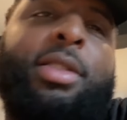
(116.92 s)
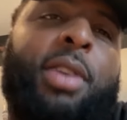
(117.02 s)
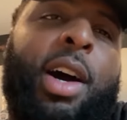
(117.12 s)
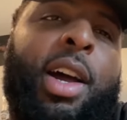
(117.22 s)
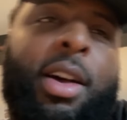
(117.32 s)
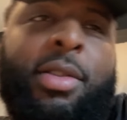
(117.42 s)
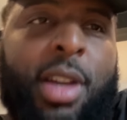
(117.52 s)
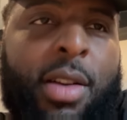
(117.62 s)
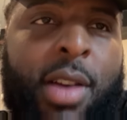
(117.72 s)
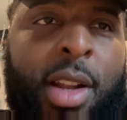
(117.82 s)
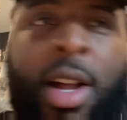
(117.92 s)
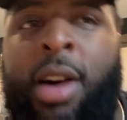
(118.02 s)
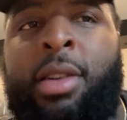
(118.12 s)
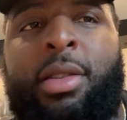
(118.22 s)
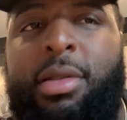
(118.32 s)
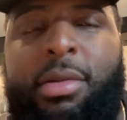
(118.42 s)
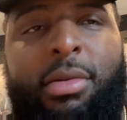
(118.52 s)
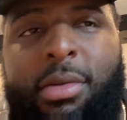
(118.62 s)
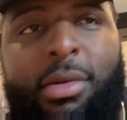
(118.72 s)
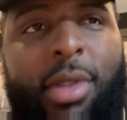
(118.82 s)
there. It's too hot outside right now.
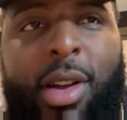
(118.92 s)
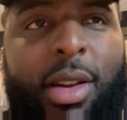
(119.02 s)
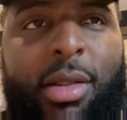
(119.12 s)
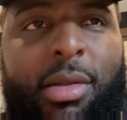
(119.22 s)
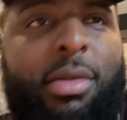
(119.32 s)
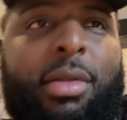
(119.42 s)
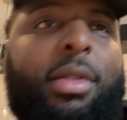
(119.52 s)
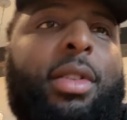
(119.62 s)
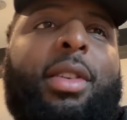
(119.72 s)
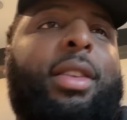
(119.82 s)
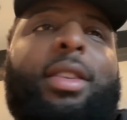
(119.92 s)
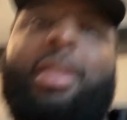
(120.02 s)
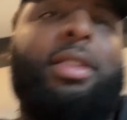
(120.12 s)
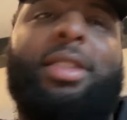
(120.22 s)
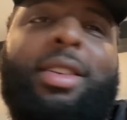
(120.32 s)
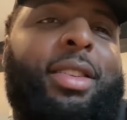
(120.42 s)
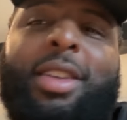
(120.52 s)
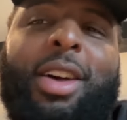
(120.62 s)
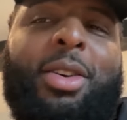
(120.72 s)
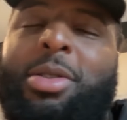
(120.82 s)
Like,
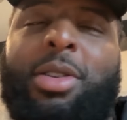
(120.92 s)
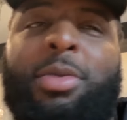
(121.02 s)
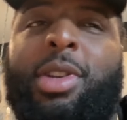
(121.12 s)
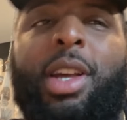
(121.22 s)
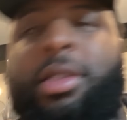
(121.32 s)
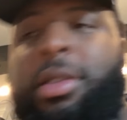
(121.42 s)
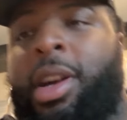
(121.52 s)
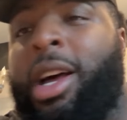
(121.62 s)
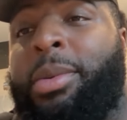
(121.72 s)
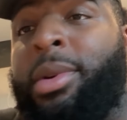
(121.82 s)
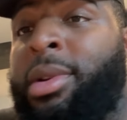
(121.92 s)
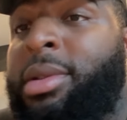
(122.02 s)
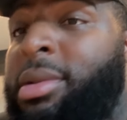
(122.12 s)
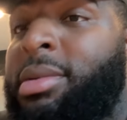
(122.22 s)
I don't know when that's going to happen.